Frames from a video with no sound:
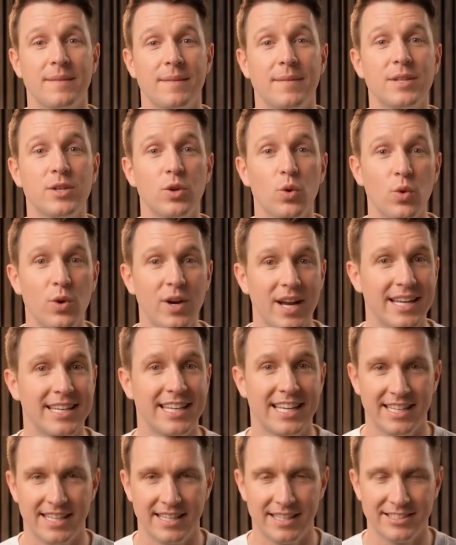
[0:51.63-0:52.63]
The core
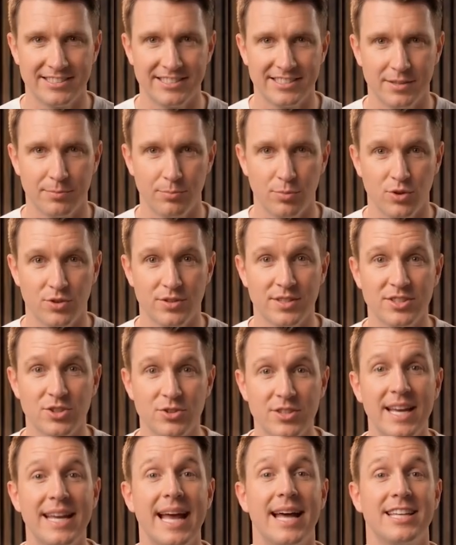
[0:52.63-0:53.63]
idea is simple. You
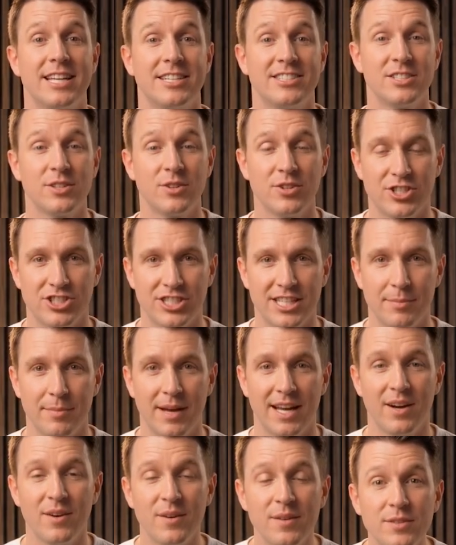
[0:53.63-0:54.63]
connect it to your
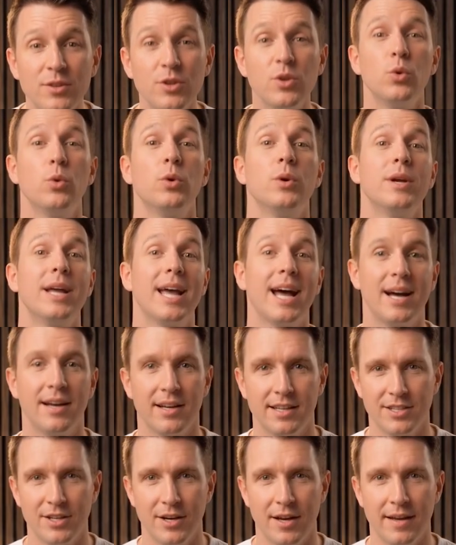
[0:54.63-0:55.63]
Gmail, Google
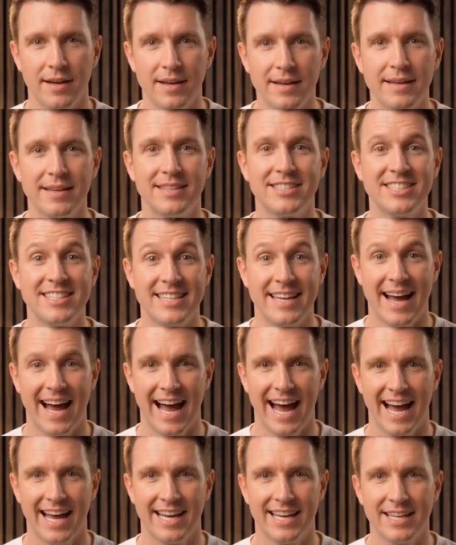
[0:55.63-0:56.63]
Calendar,
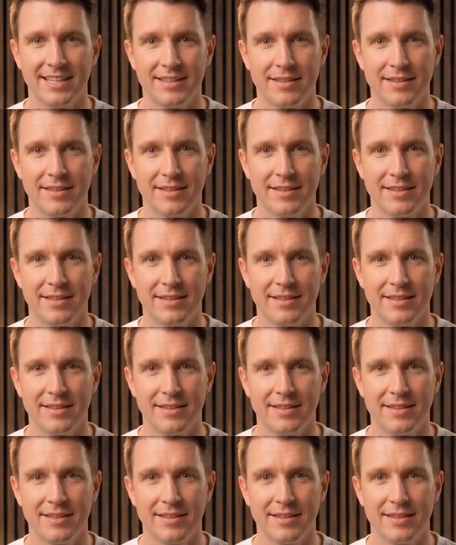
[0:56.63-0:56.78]
Slack,